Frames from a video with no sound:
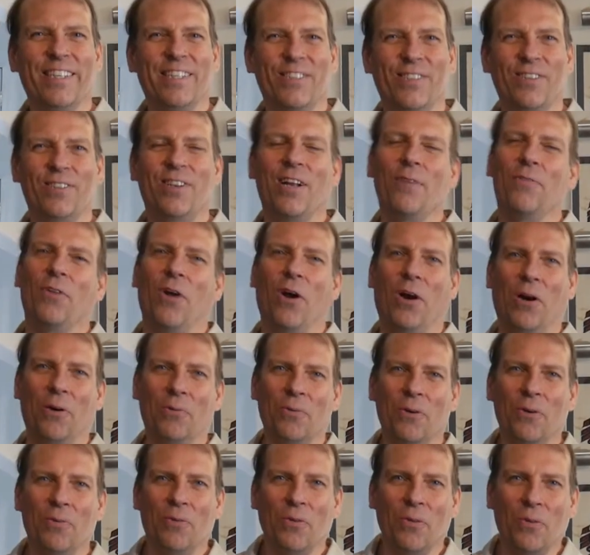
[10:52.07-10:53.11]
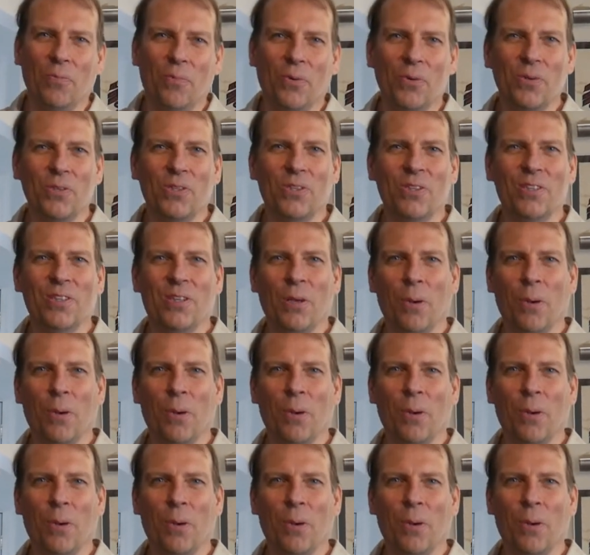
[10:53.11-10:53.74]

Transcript: So you'd have the artwork for the poster, and